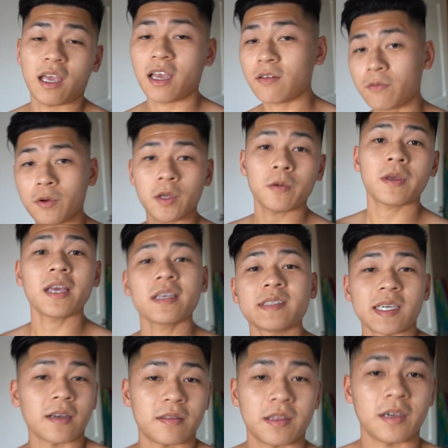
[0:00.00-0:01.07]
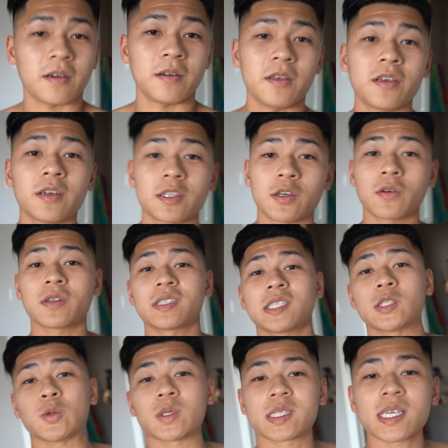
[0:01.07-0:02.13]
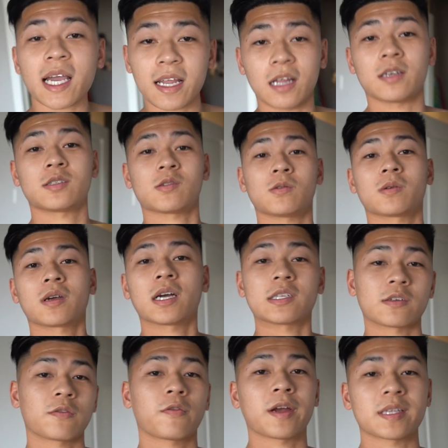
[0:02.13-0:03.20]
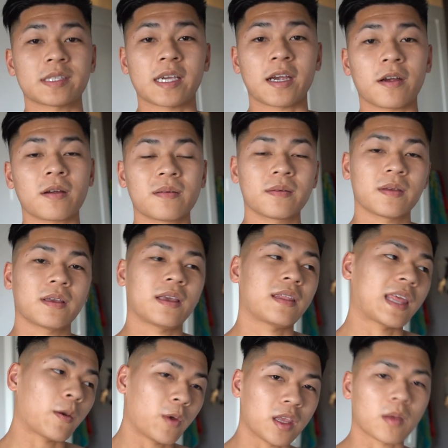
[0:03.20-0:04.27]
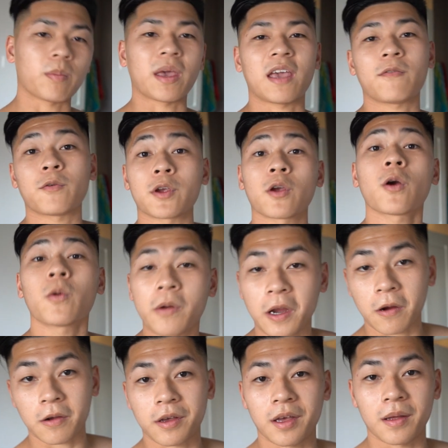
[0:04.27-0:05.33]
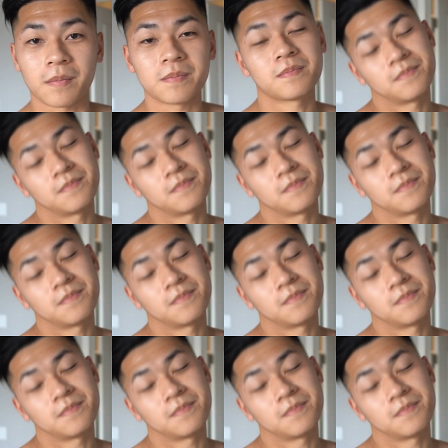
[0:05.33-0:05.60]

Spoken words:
And for you kids out there, you can turn this into a side hustle. Cut your friend's hair. That way you can pay for your own haircut.